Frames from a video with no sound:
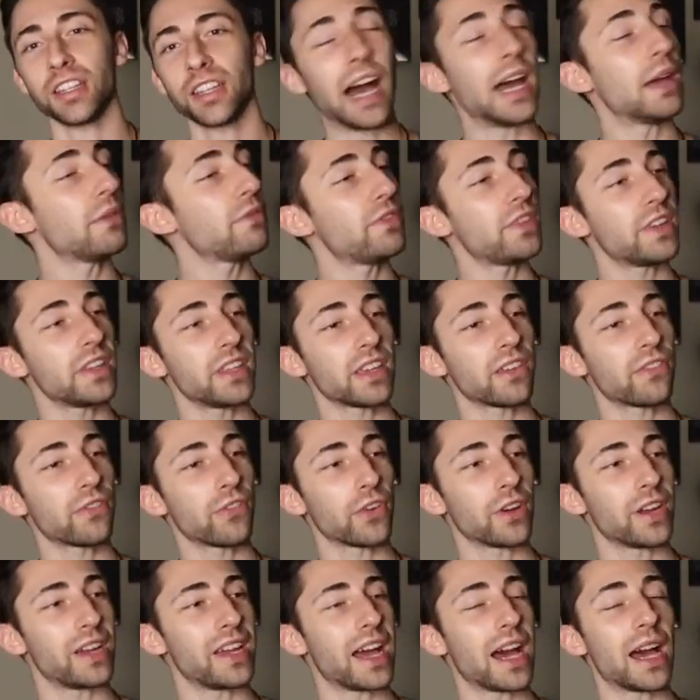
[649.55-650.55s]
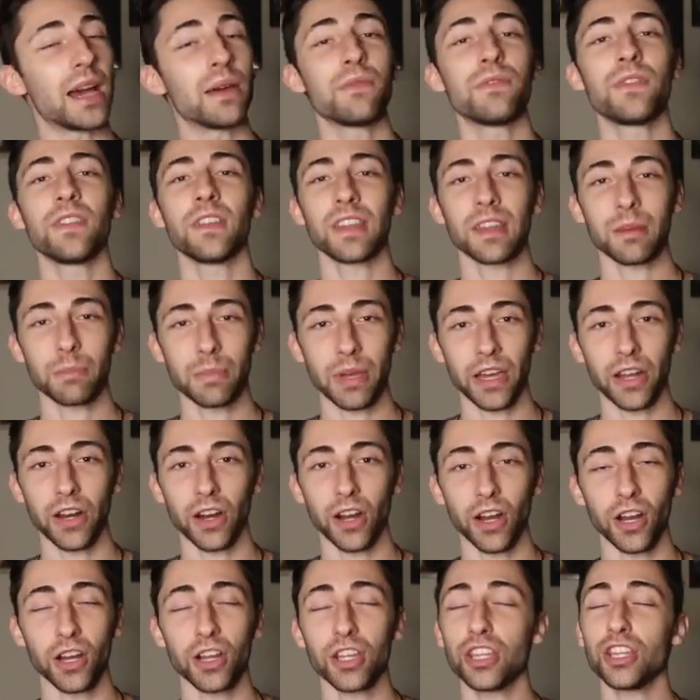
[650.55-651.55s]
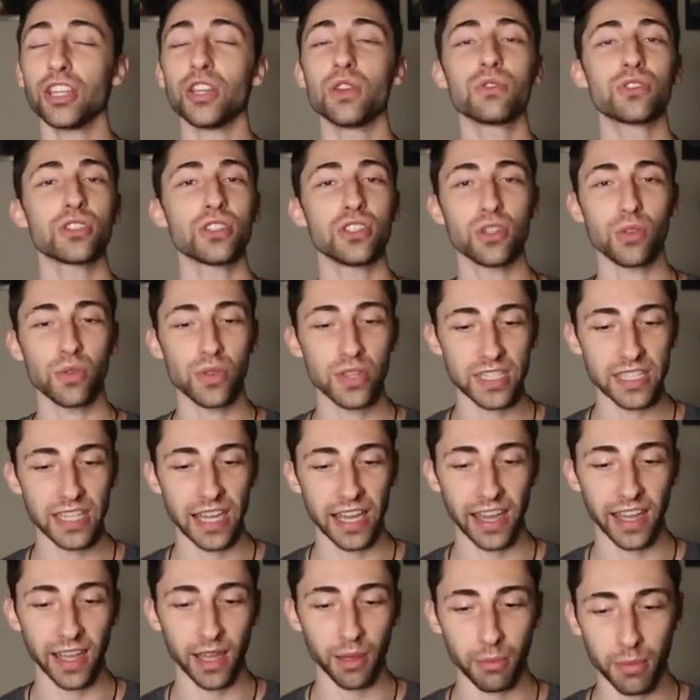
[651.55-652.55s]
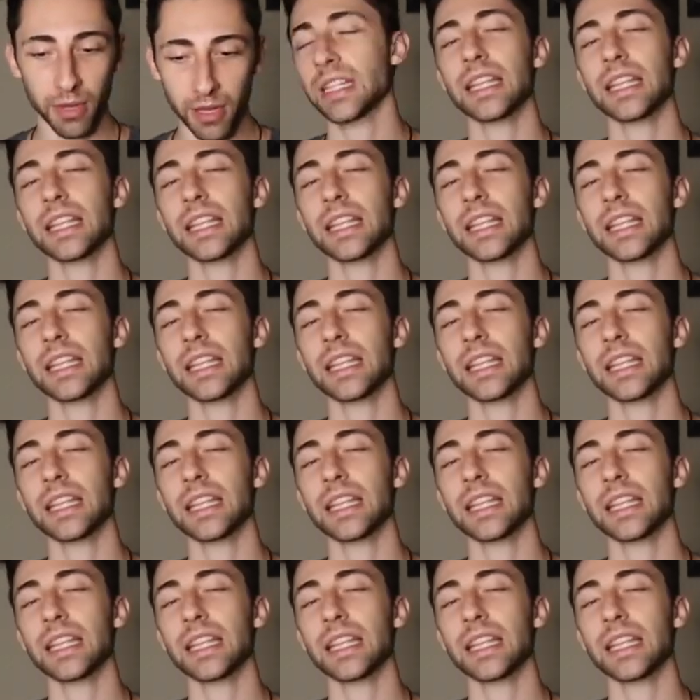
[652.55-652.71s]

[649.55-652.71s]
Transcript: I'm feeling free, I'm feeling better, you should do the same.